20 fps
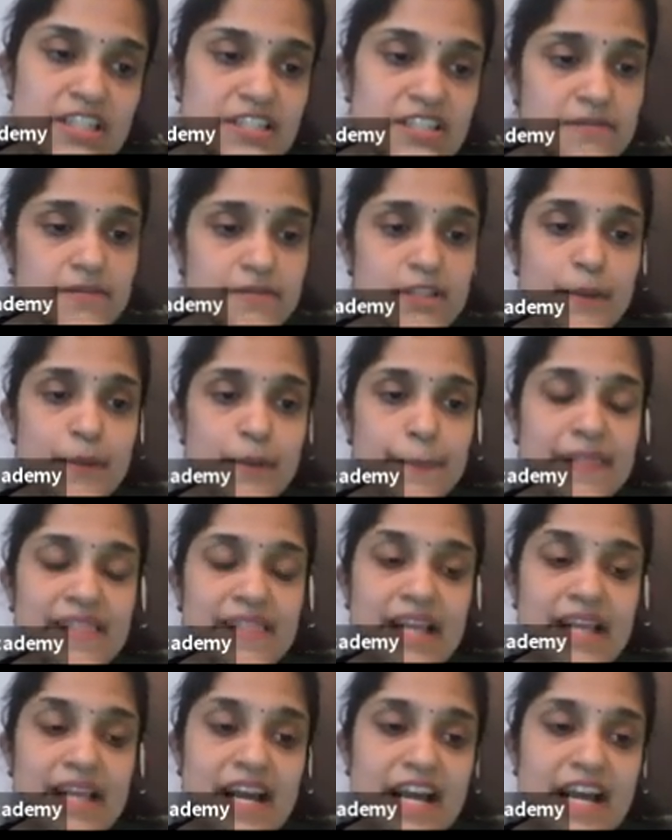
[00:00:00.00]
developed
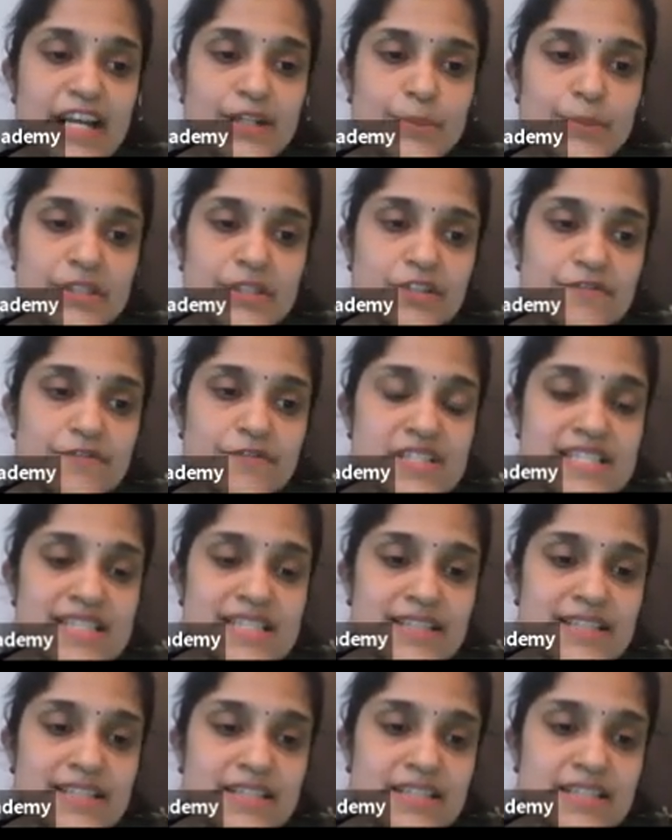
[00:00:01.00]
land with the
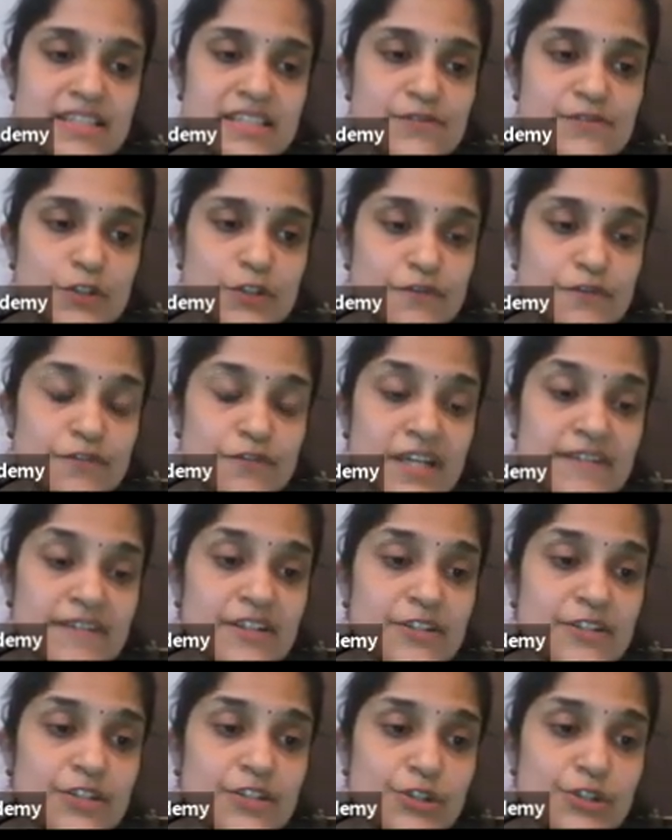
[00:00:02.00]
facilities for
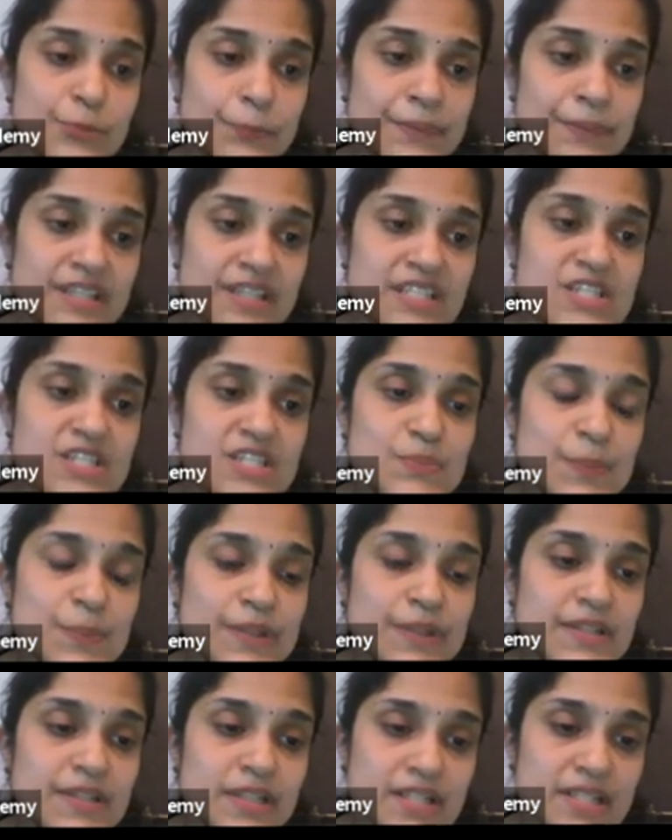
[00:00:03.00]
500 rupees
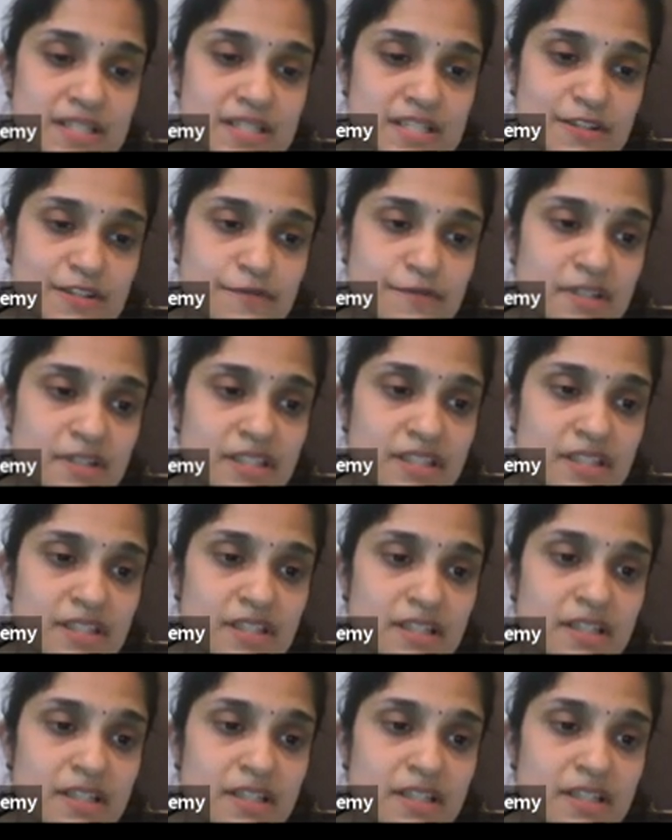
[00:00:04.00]
per SFT.